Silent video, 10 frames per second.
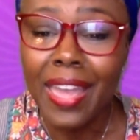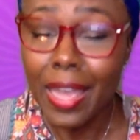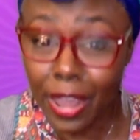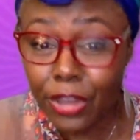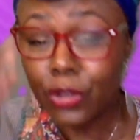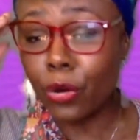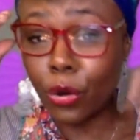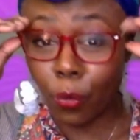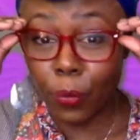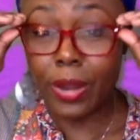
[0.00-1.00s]
in your
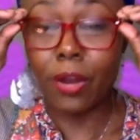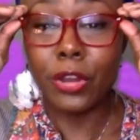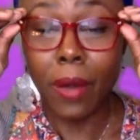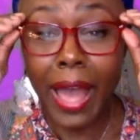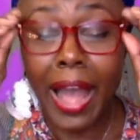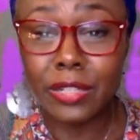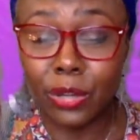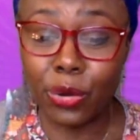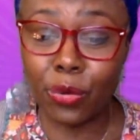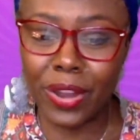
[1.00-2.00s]
career, your acting
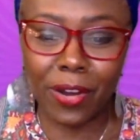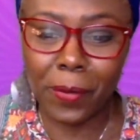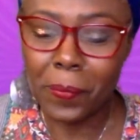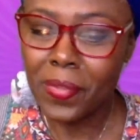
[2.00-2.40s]
career.